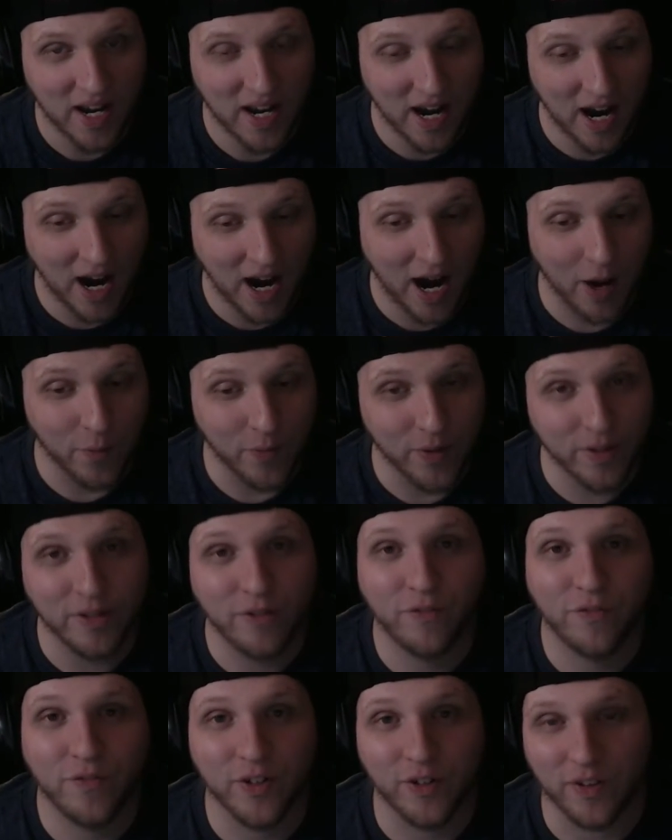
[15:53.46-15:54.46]
I really
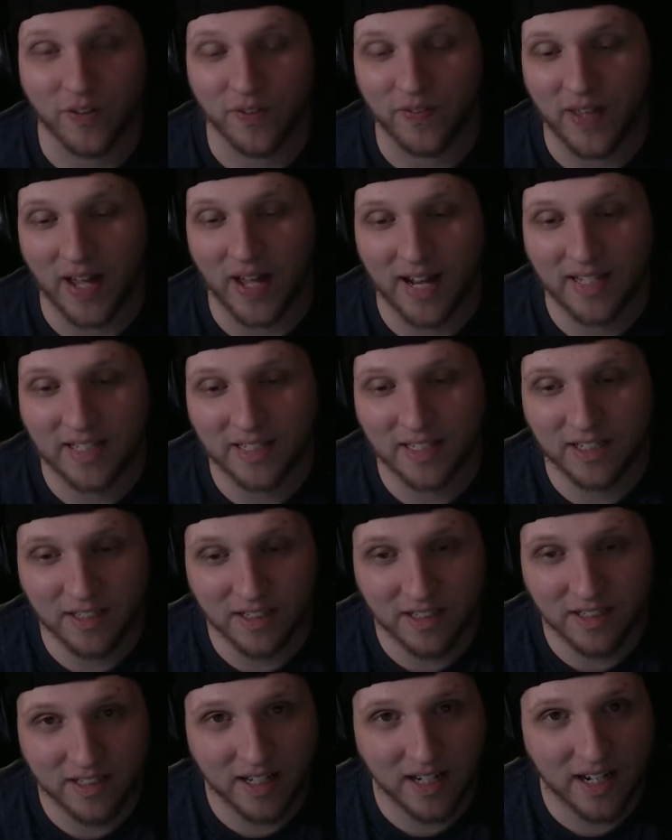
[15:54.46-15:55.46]
fear that that's gonna
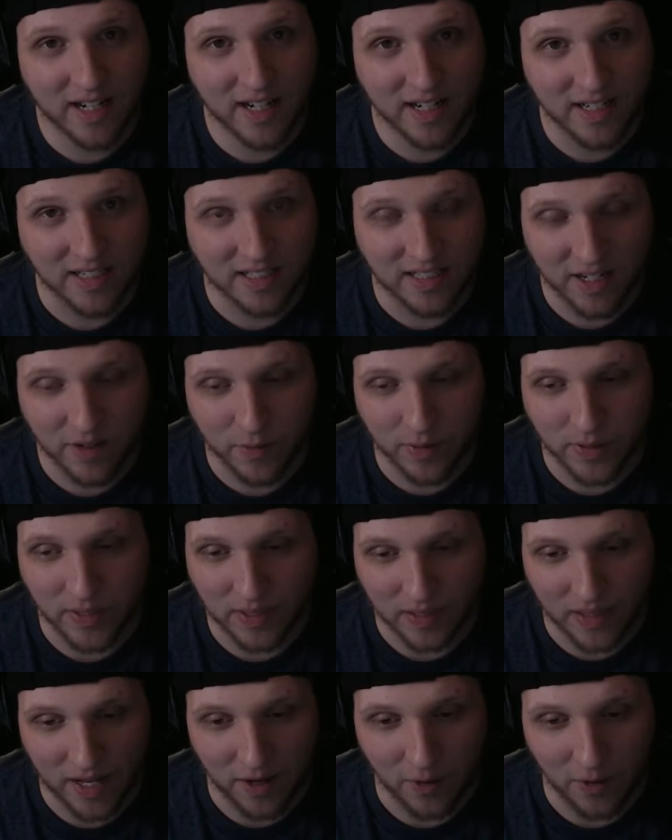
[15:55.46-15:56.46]
die because that was a
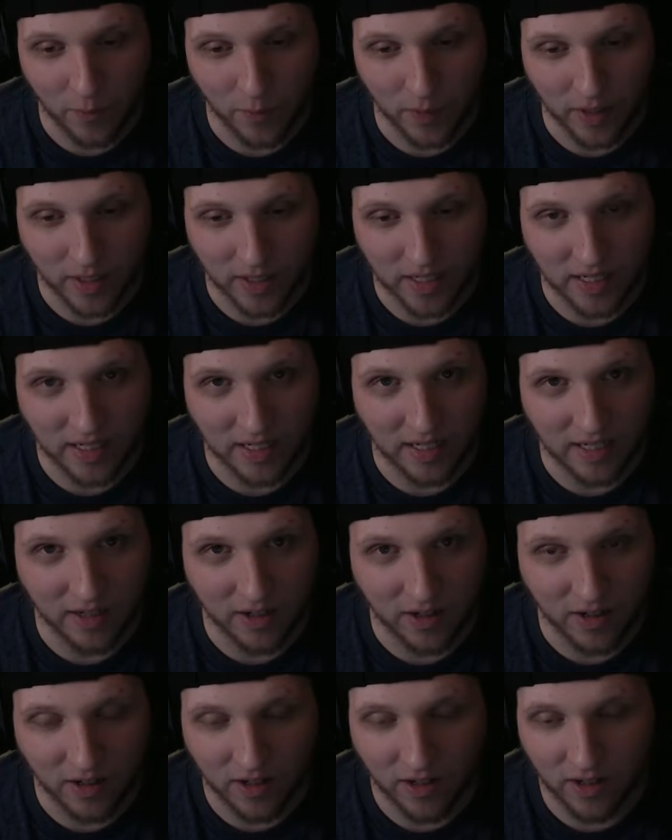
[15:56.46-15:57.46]
lot of work getting
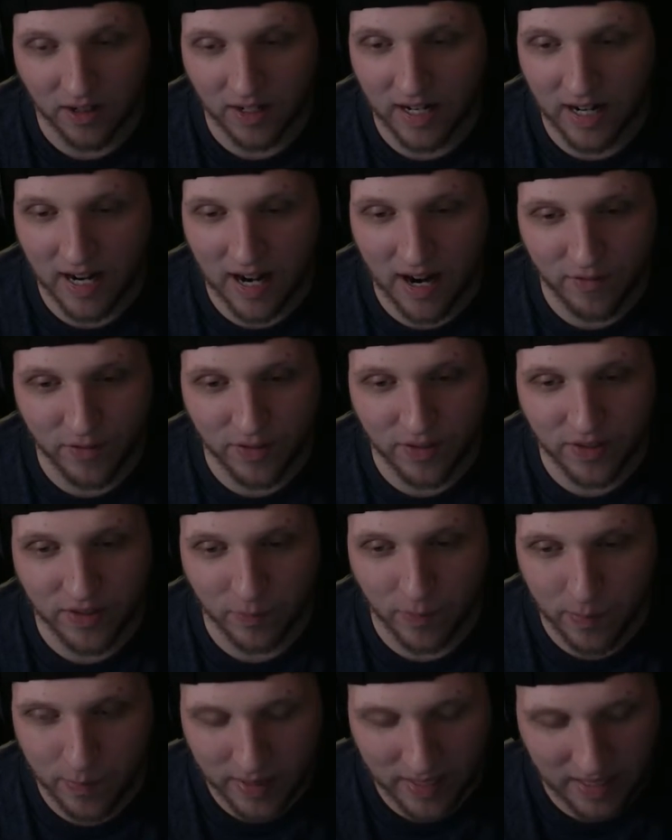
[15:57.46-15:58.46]
everything,
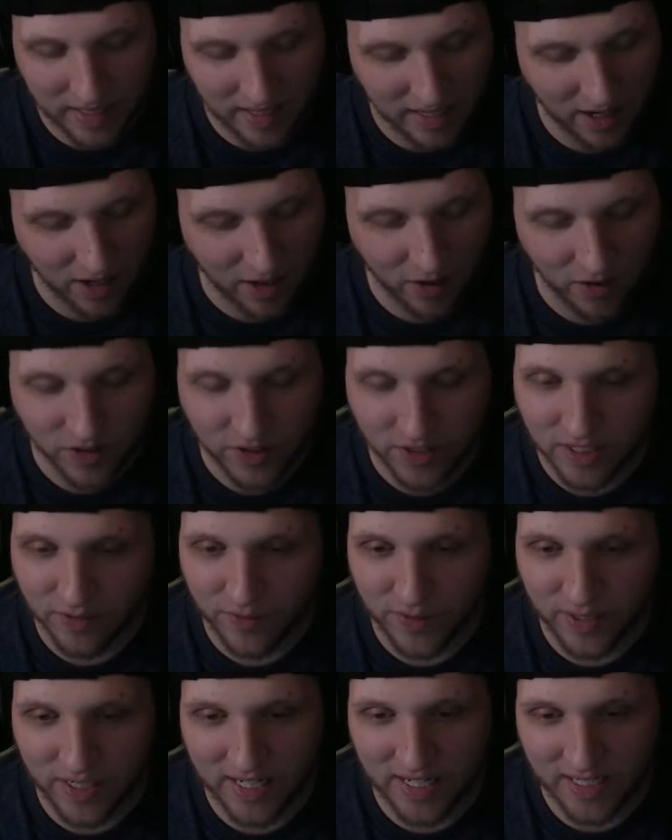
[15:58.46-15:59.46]
ripping all the
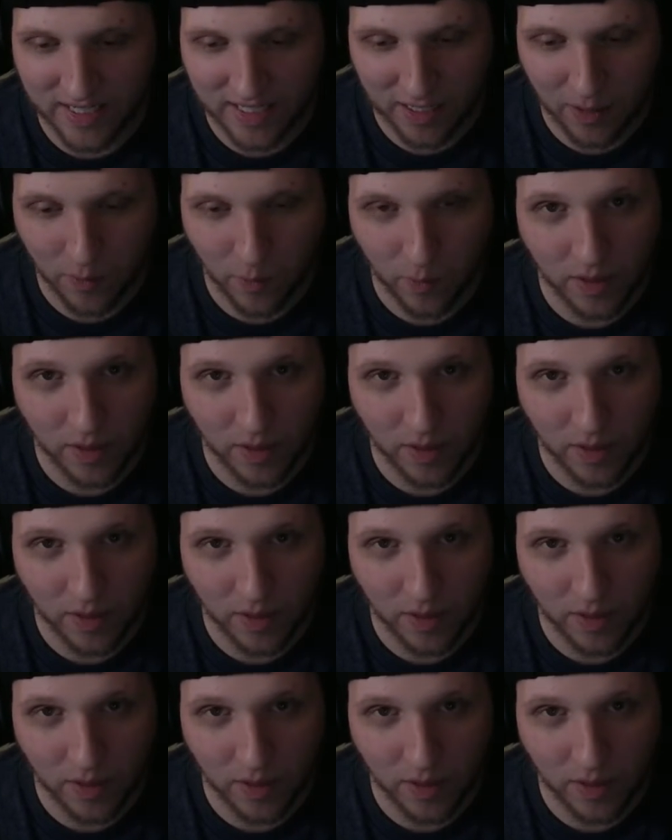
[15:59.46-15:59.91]
DVDs that I wanted